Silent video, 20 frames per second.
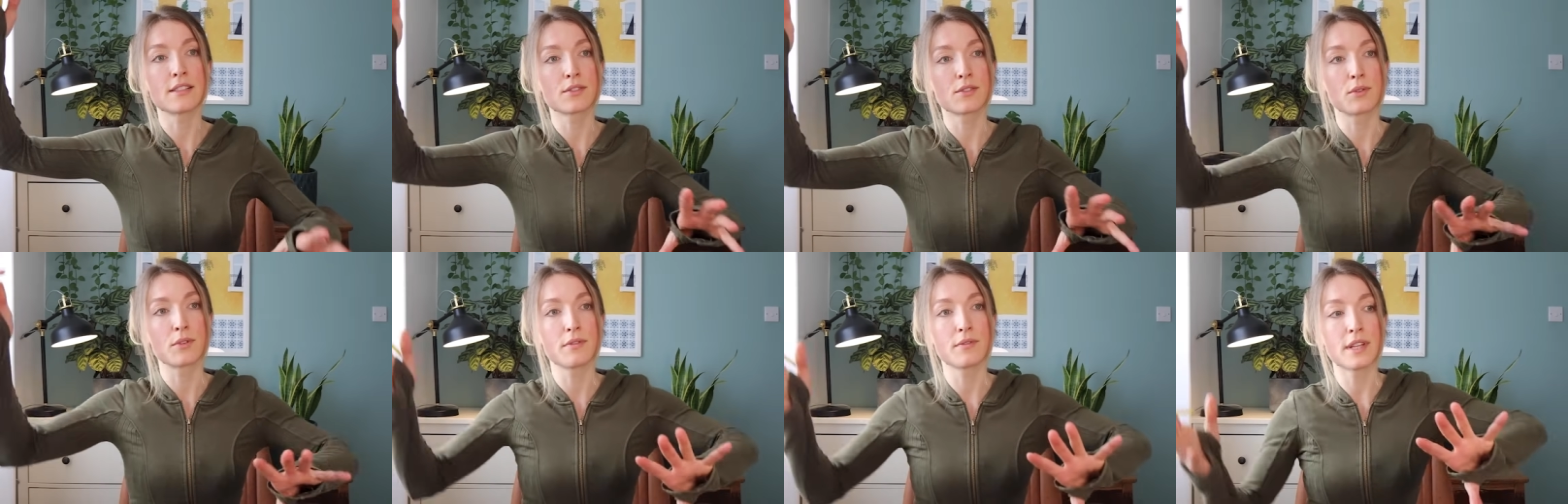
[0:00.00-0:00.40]

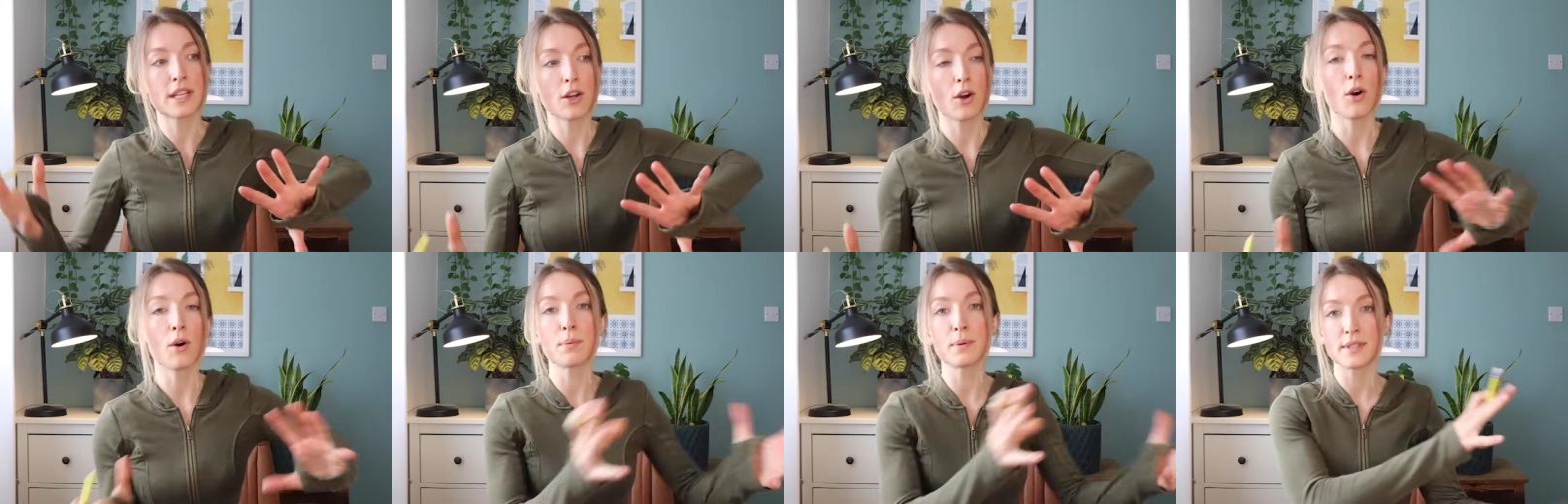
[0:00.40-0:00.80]
sort of
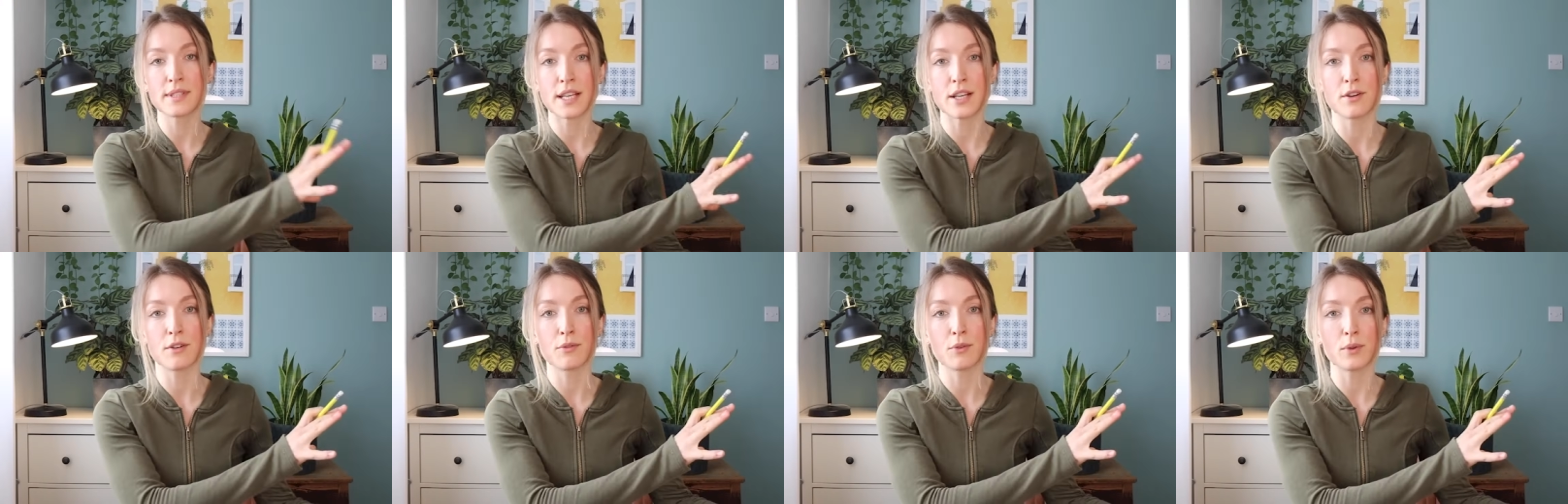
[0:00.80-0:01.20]
the
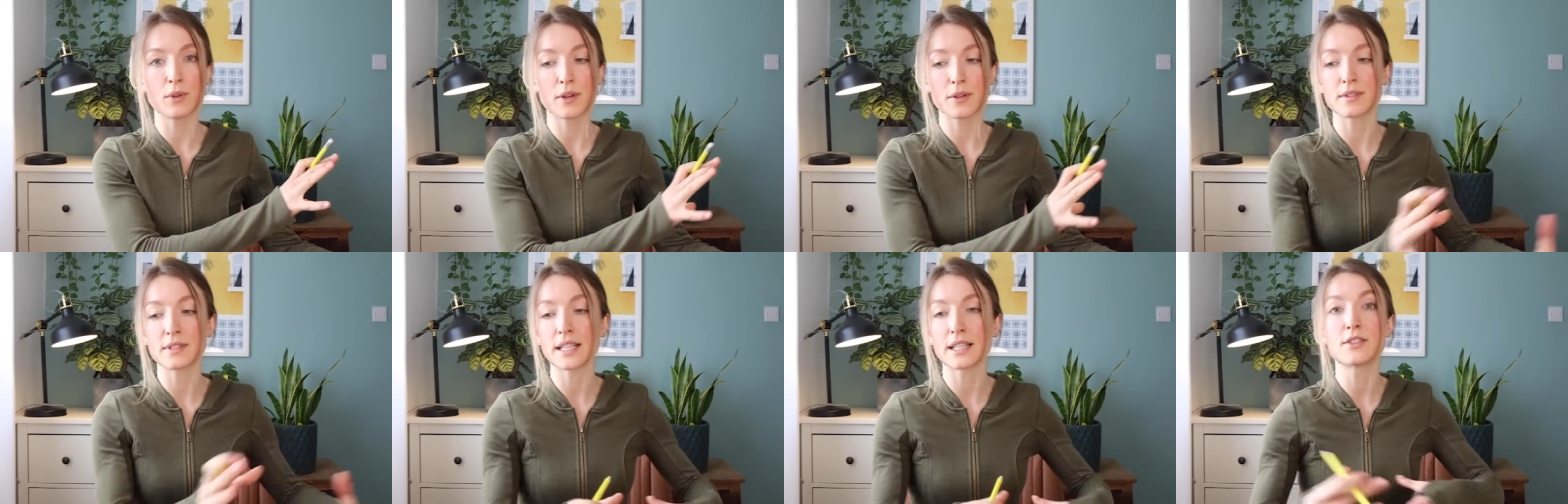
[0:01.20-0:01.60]
opposite of all
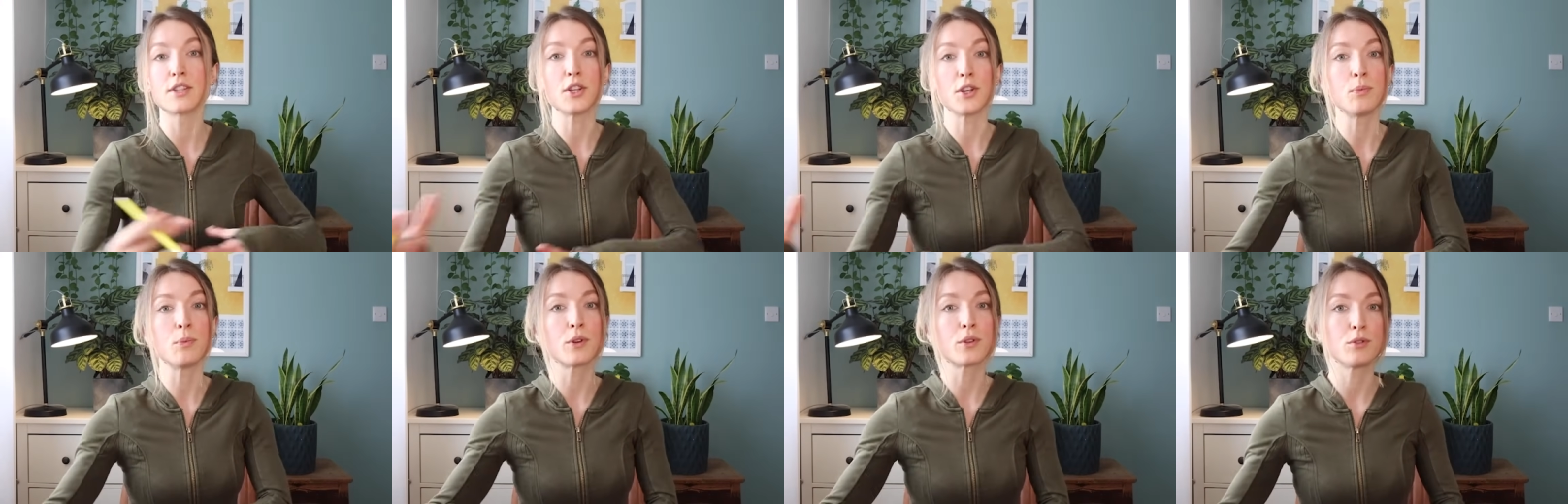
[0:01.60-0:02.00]
those things that
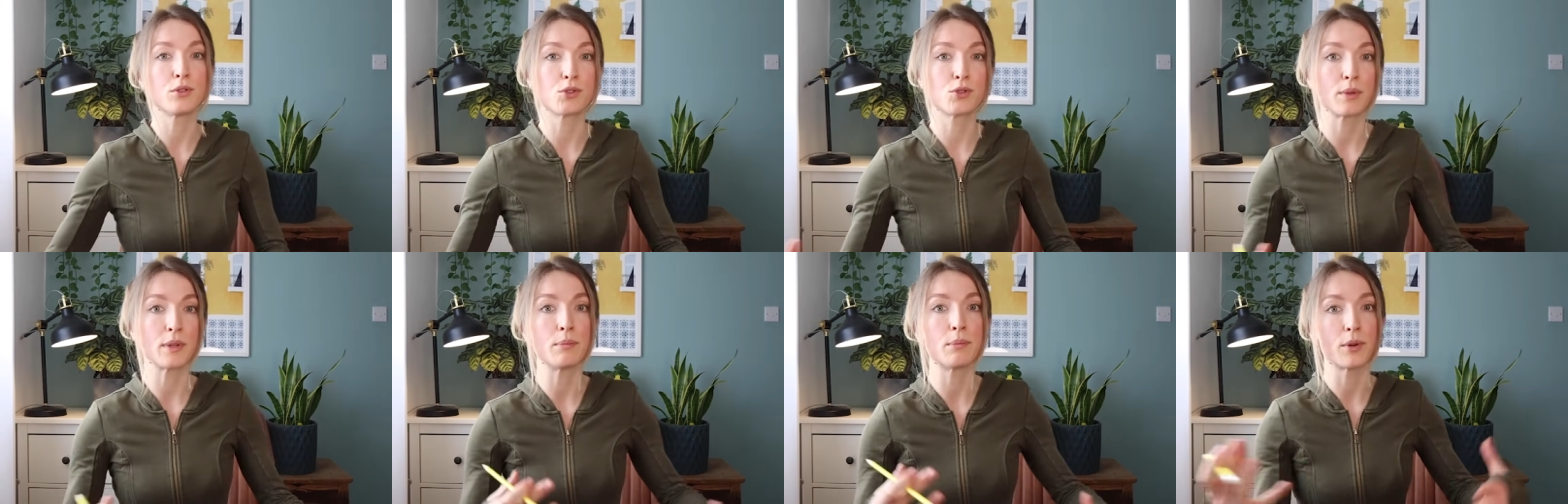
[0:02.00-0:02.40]
you want your
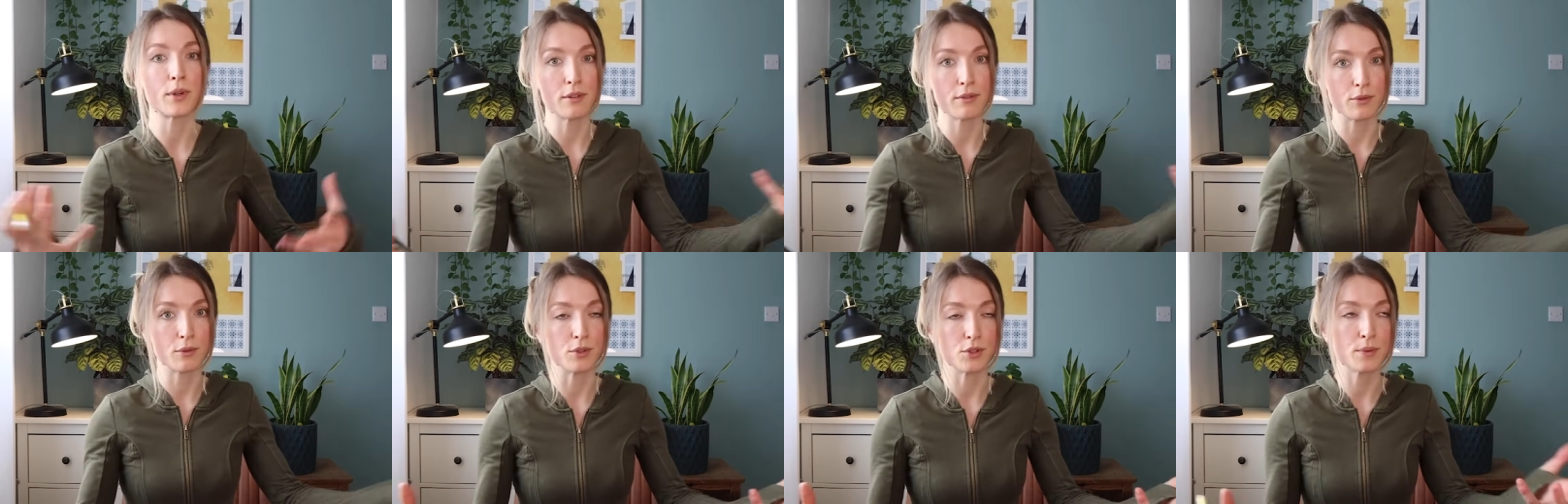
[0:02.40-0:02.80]
dream body
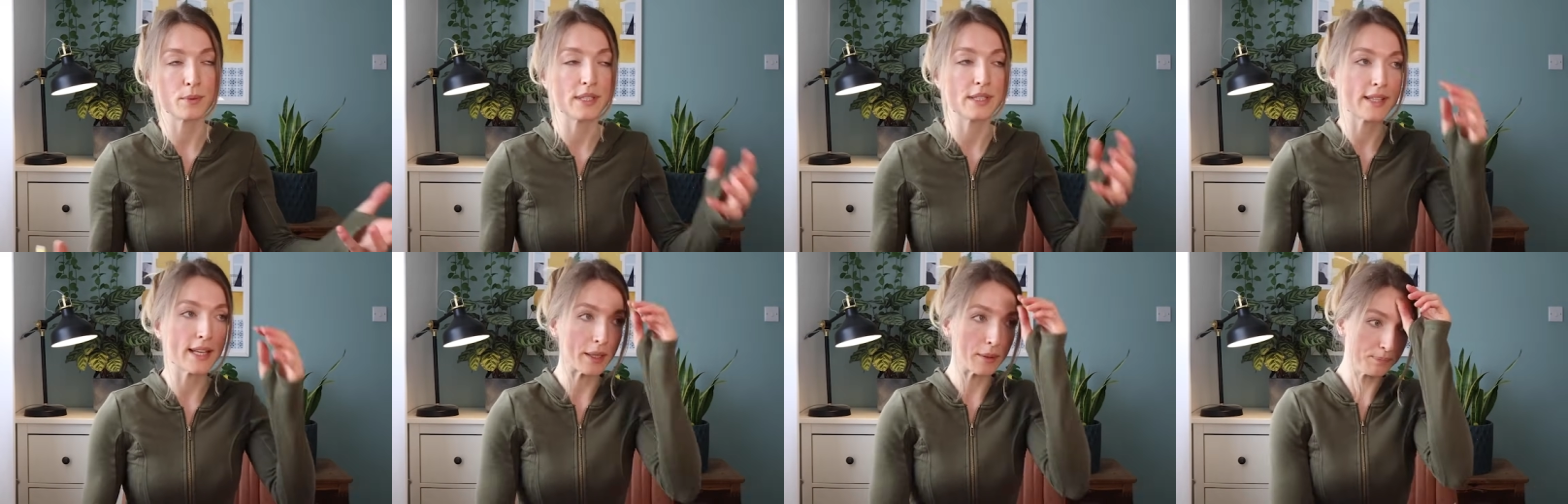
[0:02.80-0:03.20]
for, should
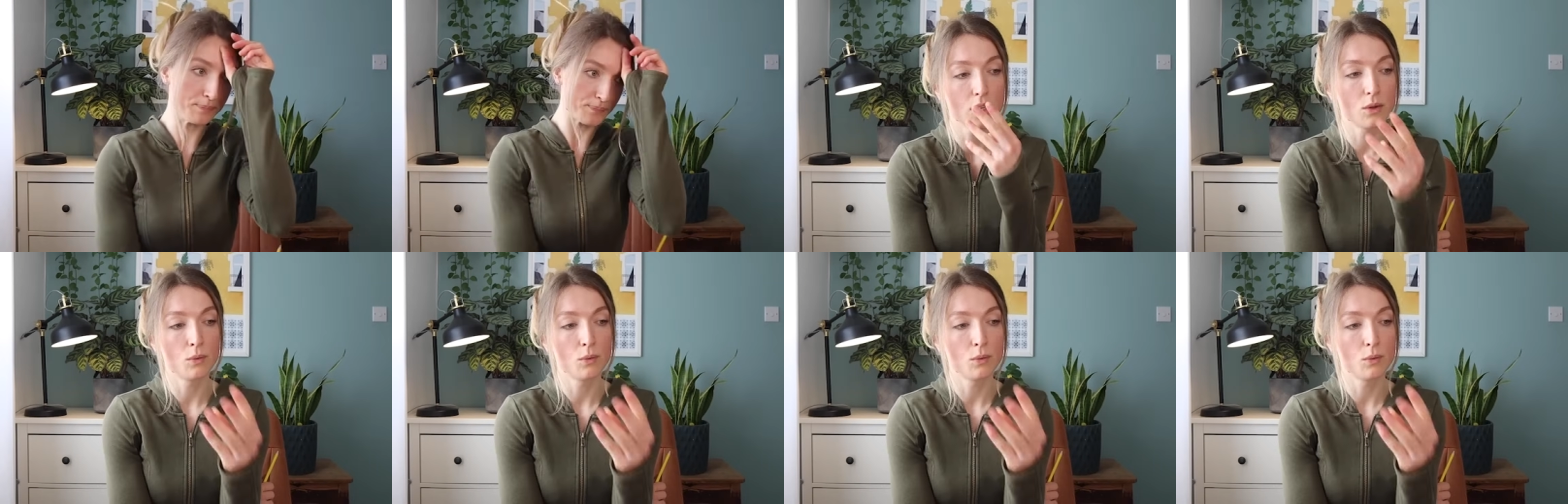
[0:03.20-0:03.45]
we say.